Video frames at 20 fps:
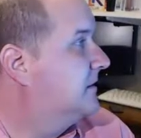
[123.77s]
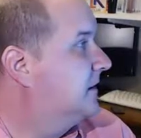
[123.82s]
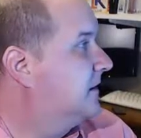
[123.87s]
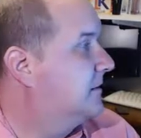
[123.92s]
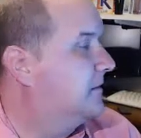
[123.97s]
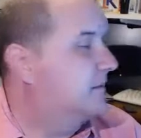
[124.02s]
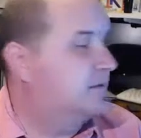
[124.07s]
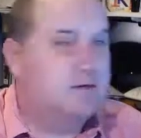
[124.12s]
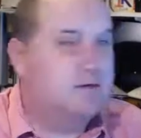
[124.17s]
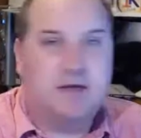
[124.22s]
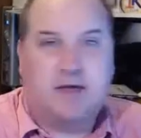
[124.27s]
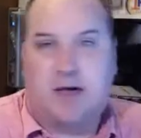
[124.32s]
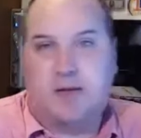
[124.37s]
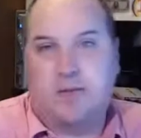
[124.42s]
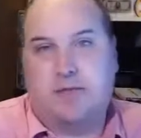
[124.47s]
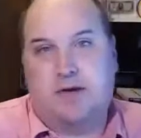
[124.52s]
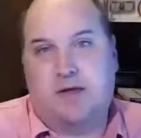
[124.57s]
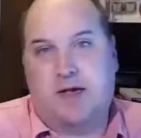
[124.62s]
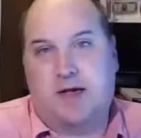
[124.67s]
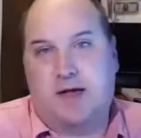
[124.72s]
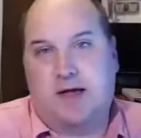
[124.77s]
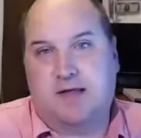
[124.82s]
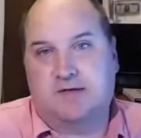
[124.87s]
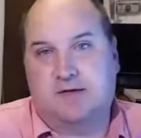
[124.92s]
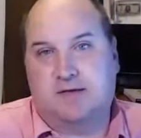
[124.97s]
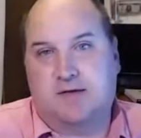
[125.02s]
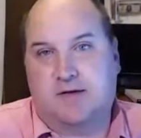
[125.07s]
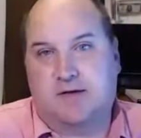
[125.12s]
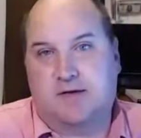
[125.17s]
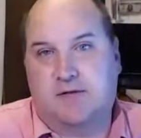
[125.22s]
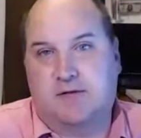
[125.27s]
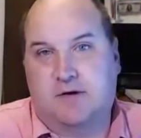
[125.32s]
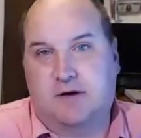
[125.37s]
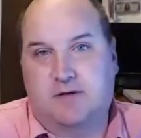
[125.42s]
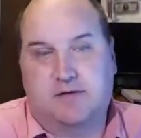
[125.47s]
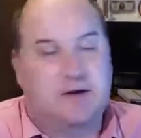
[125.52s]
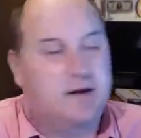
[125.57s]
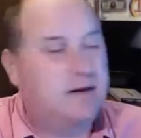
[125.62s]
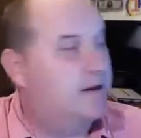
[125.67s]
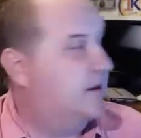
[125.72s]
I'm gonna tell you how many ads I've got
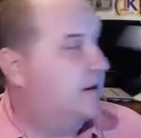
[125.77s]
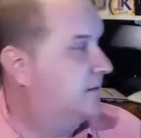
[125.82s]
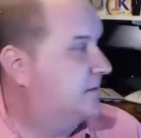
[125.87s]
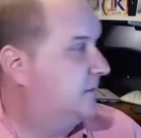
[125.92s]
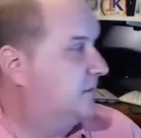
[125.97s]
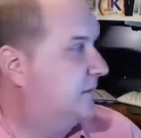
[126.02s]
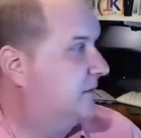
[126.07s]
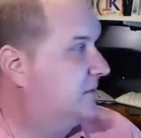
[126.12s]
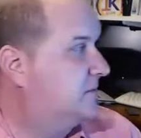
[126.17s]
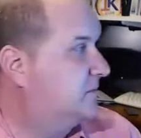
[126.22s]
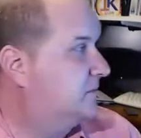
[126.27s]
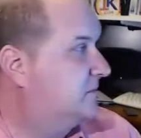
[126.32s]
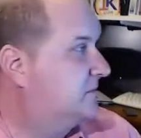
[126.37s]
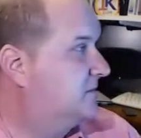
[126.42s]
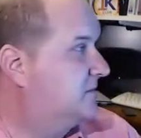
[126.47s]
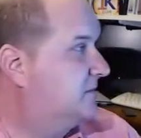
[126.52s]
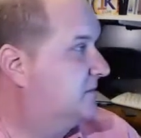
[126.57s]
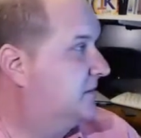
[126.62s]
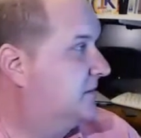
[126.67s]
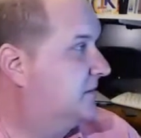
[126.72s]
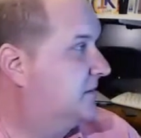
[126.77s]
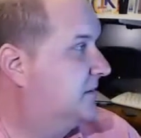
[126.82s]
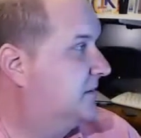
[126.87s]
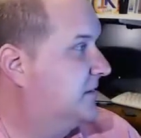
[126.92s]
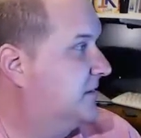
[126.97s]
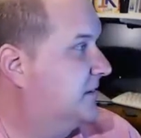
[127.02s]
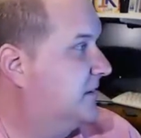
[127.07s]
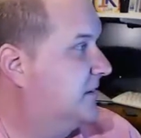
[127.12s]
running right now. To be specific.